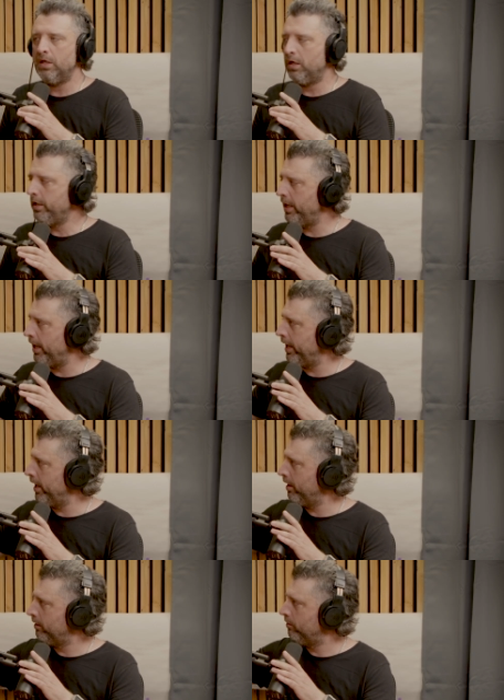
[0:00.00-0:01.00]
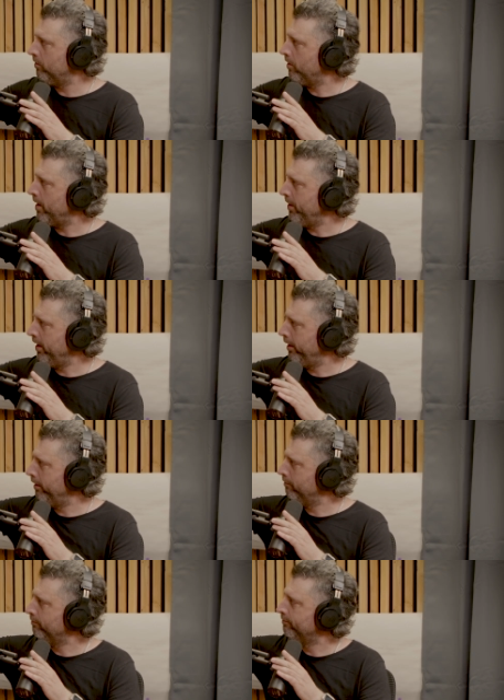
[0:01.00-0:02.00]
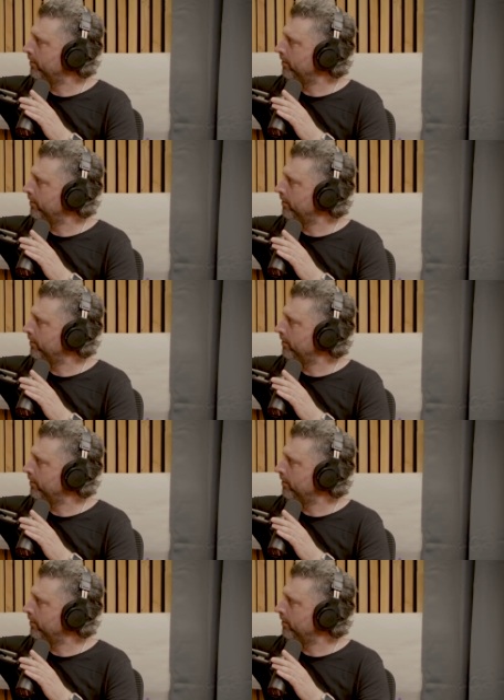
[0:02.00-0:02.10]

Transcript: Yeah. I mean,